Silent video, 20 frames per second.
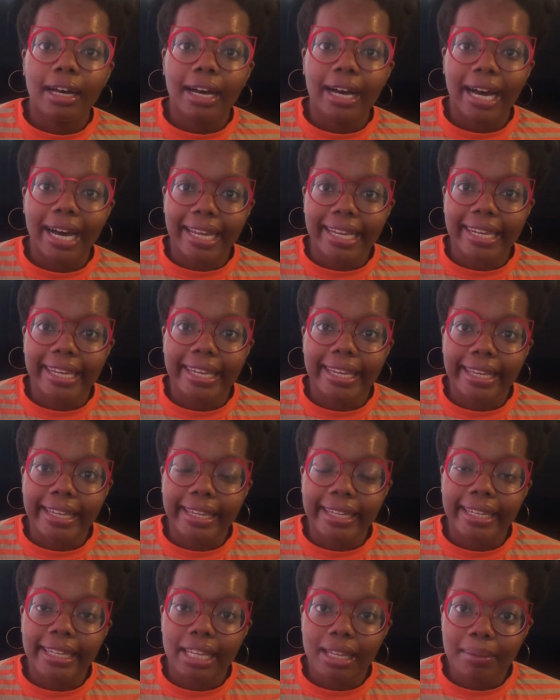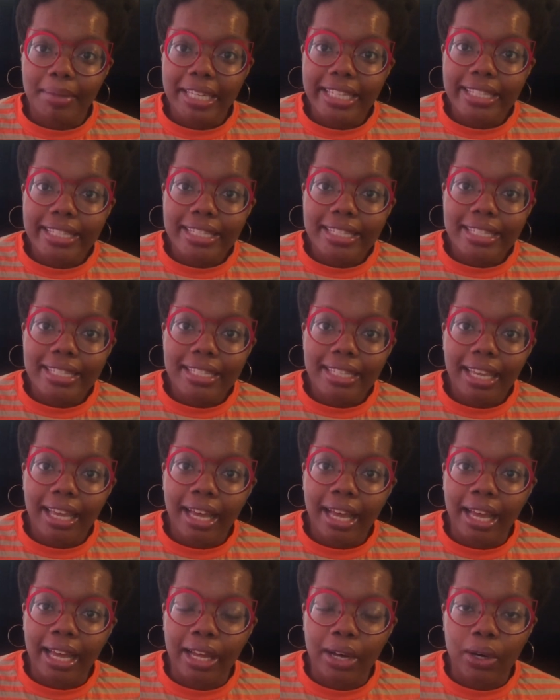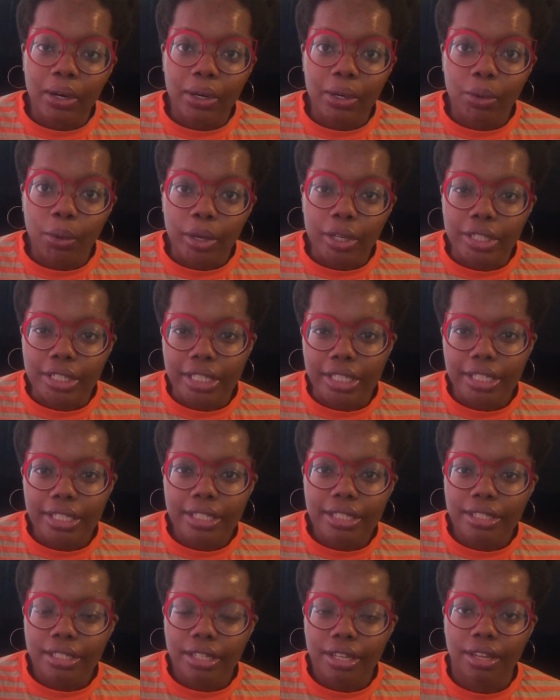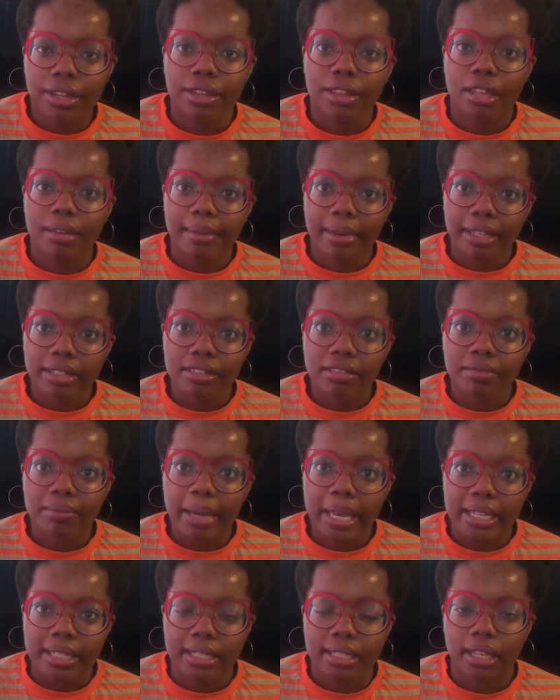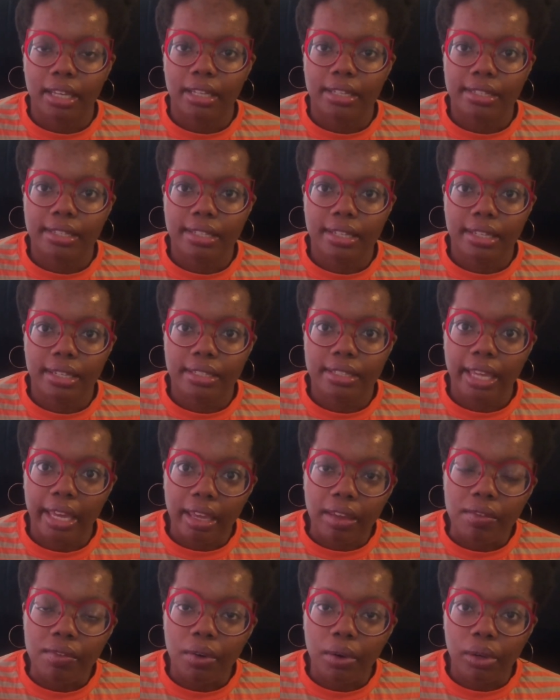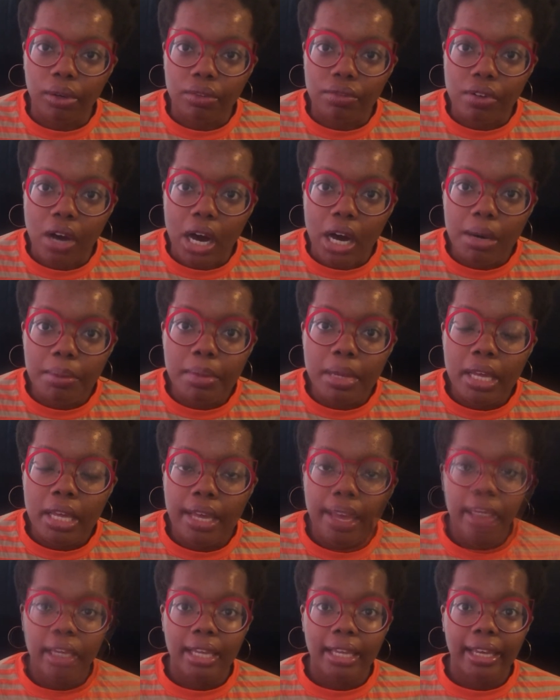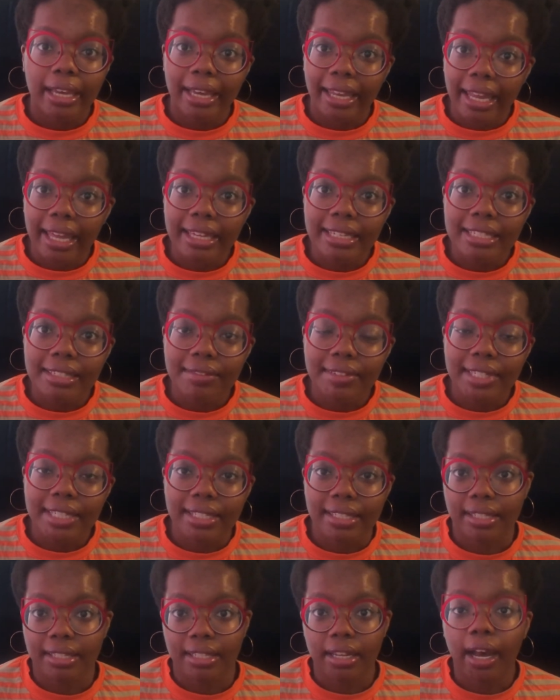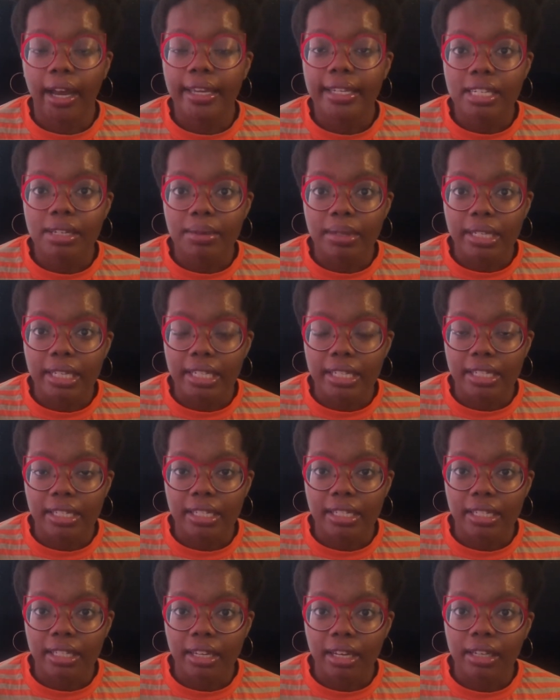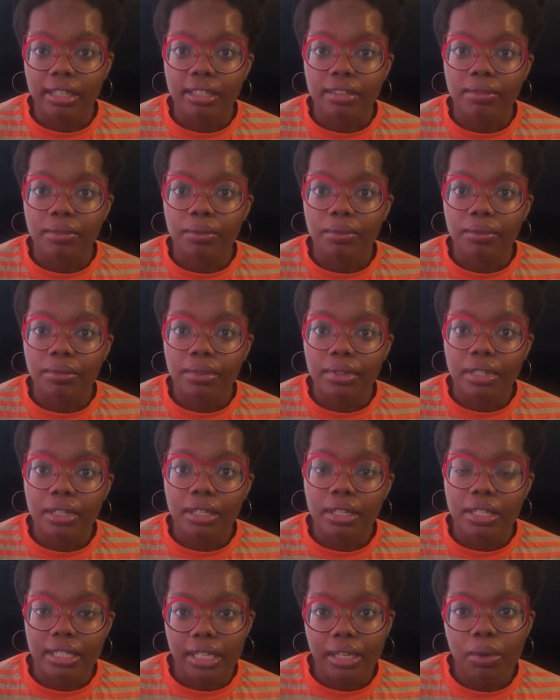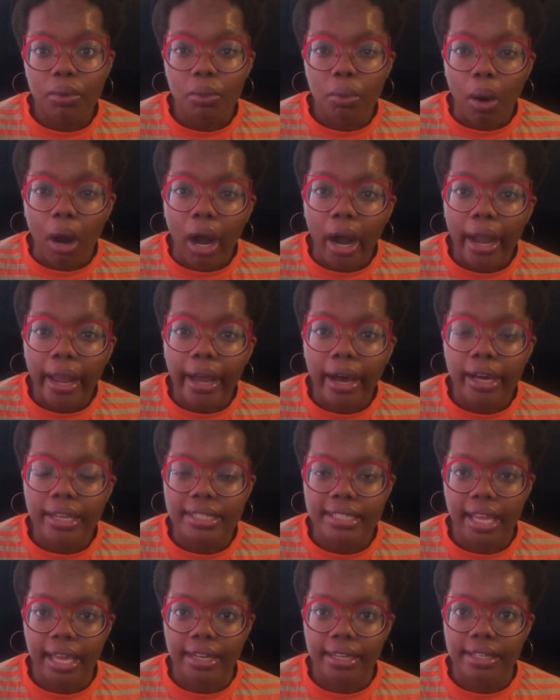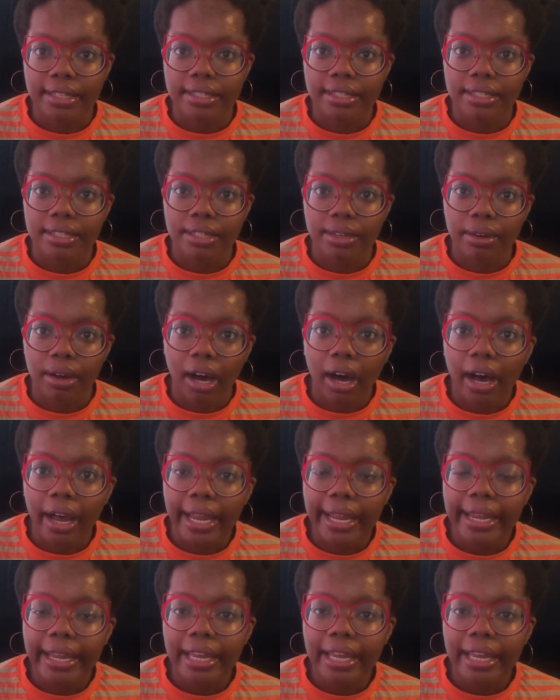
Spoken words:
Adding limits or quotas to the amount of pesticides that are safe on a farm. Collectively as a society, we need to kind of consider why our standards are so high.